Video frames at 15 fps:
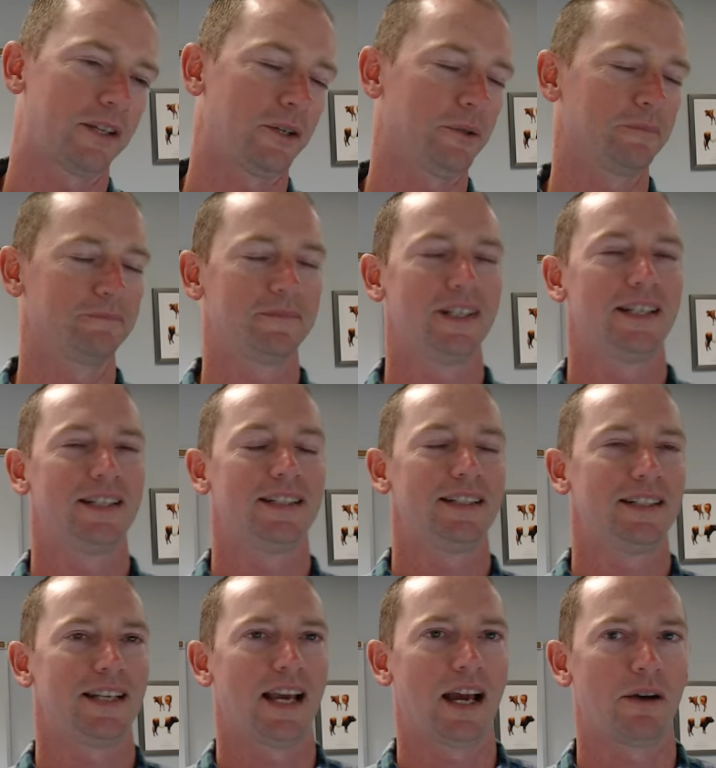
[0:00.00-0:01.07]
you.
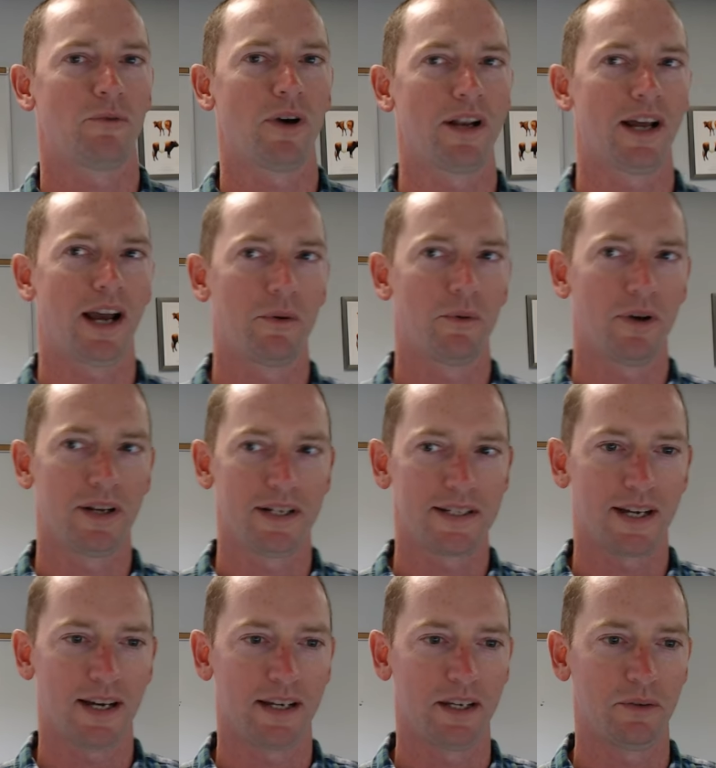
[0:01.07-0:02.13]
I want to I want to
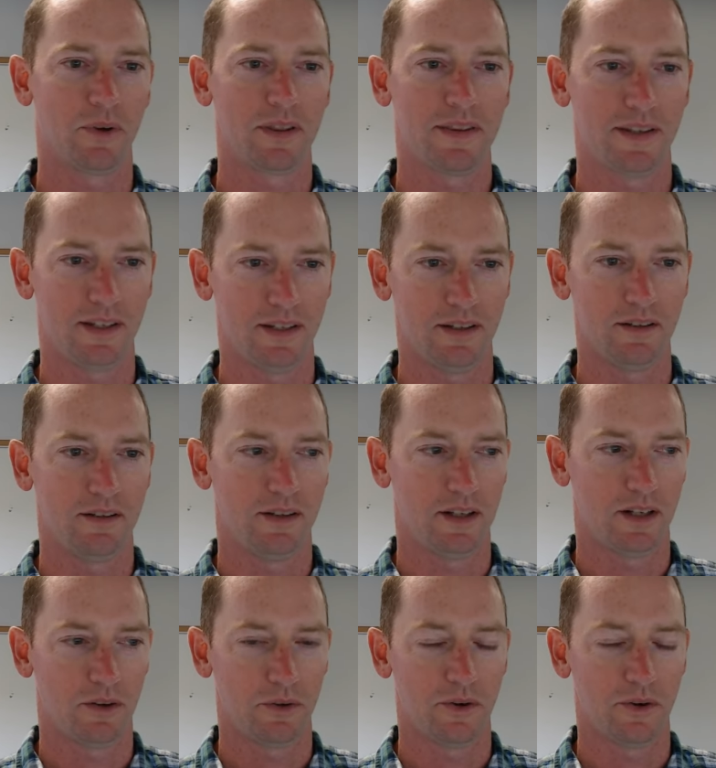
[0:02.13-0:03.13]
tie in one thing you, you know you